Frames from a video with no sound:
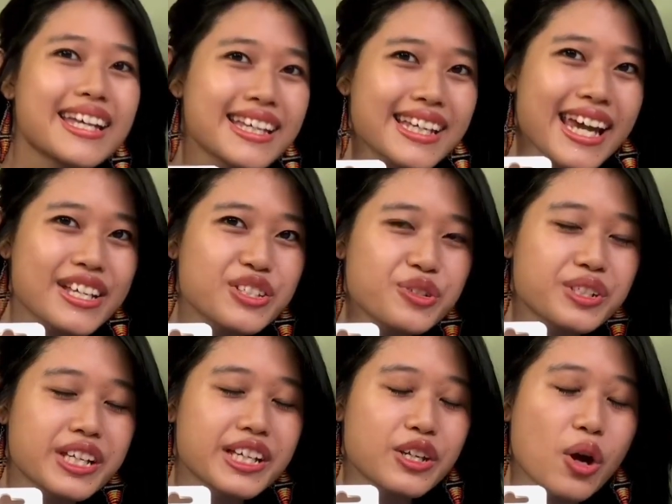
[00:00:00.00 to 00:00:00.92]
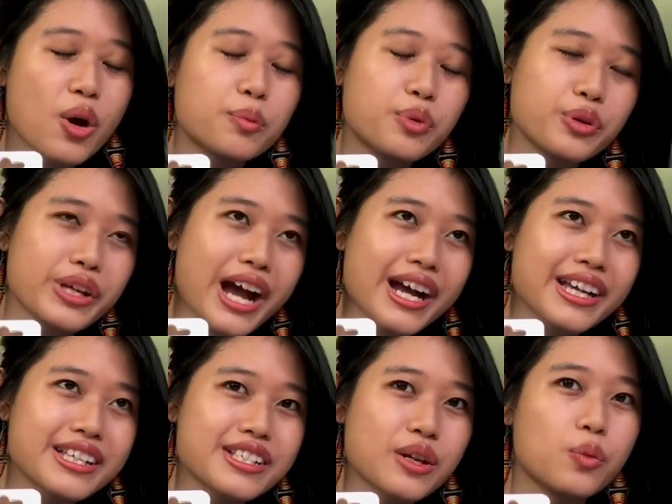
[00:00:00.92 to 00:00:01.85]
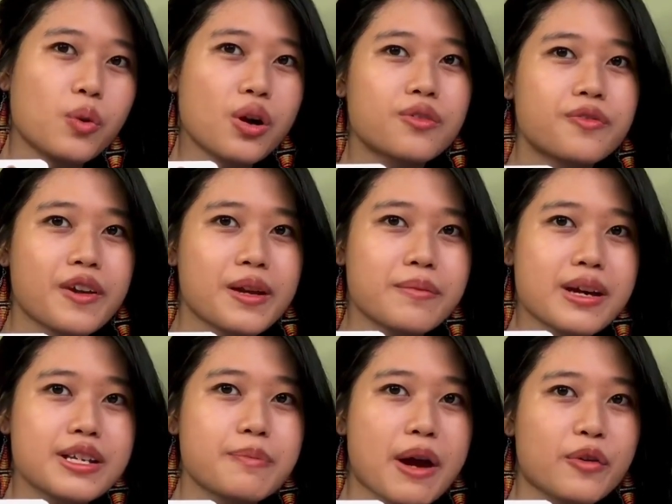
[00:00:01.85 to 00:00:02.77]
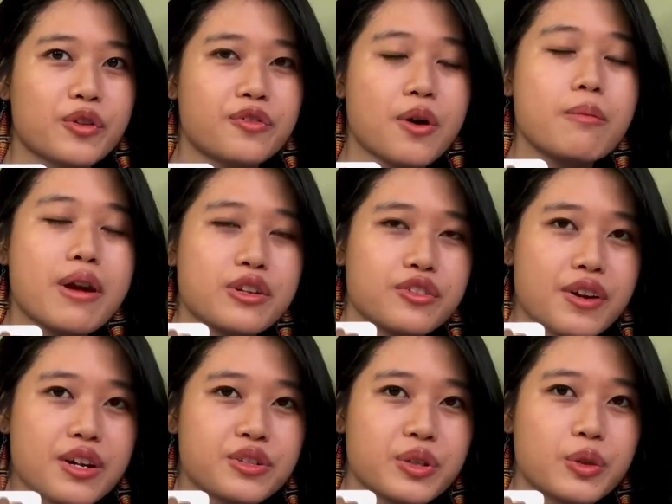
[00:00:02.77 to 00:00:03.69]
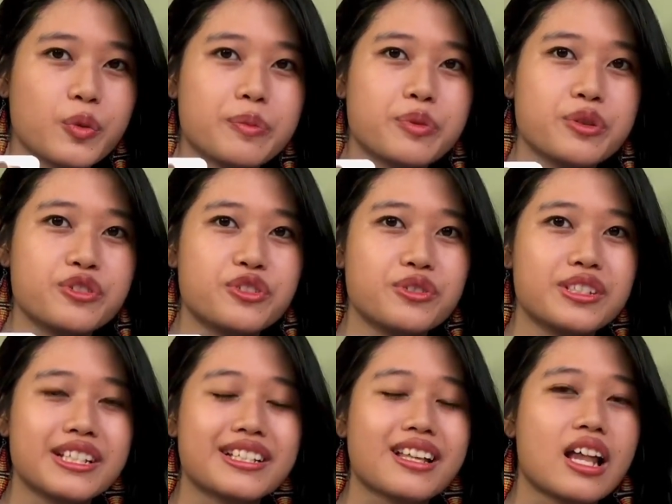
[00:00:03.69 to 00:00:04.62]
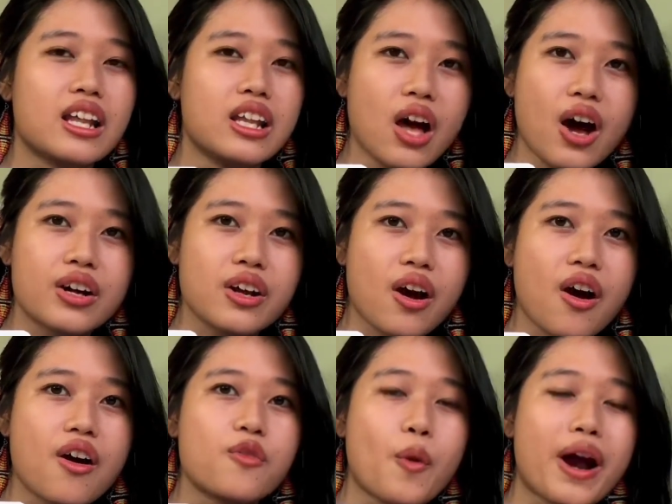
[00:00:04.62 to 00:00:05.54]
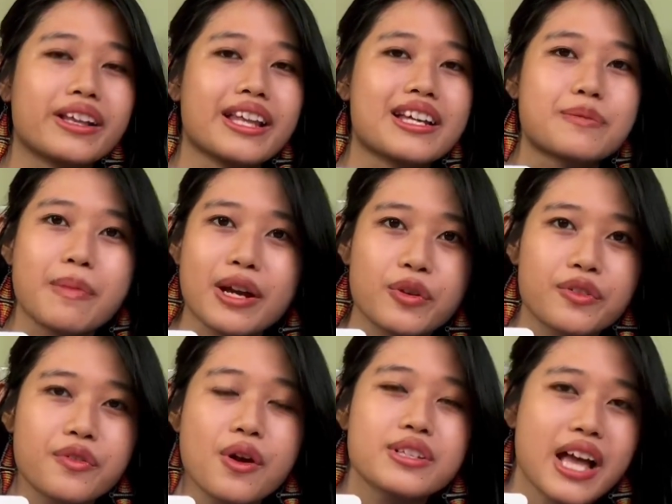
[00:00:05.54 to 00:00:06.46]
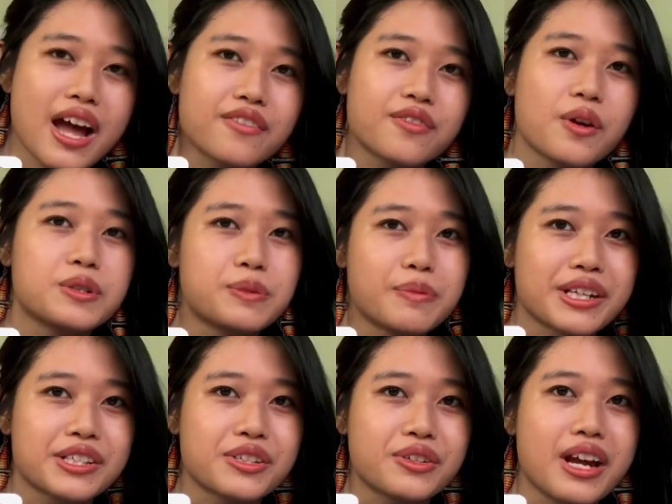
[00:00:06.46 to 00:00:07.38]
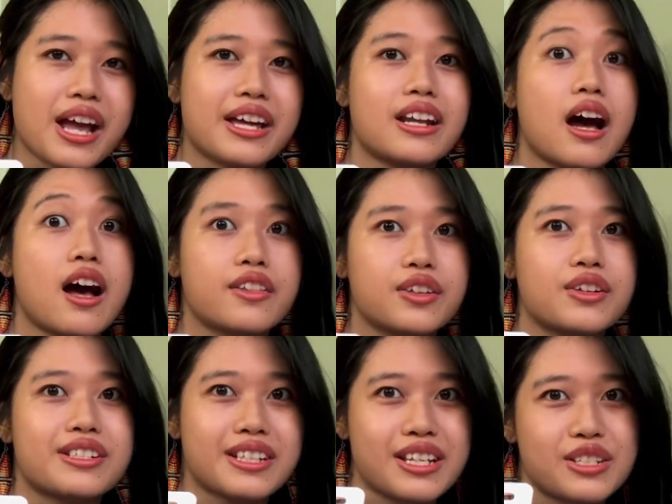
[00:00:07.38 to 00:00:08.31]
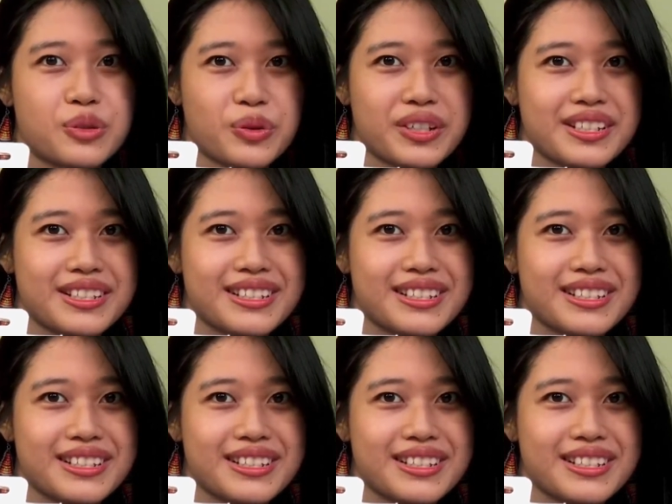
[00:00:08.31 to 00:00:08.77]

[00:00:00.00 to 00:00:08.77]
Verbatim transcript: In case you didn't know, Boya is a world famous microphone manufacturer which produces a lot of wireless microphones, headphones, mixer, and other accessories.